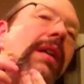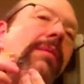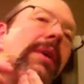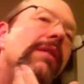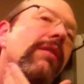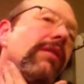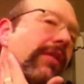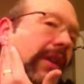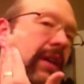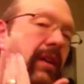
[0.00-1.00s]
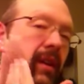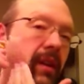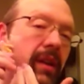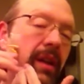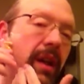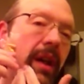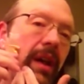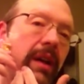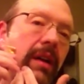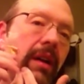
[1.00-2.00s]
as much as the
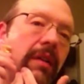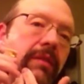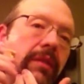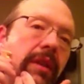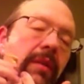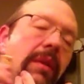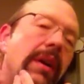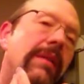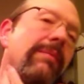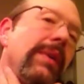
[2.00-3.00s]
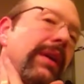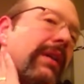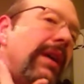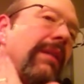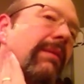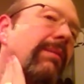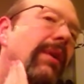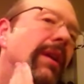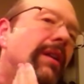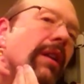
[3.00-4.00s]
R41, but
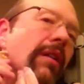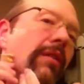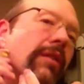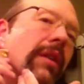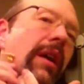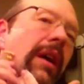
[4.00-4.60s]
pretty close.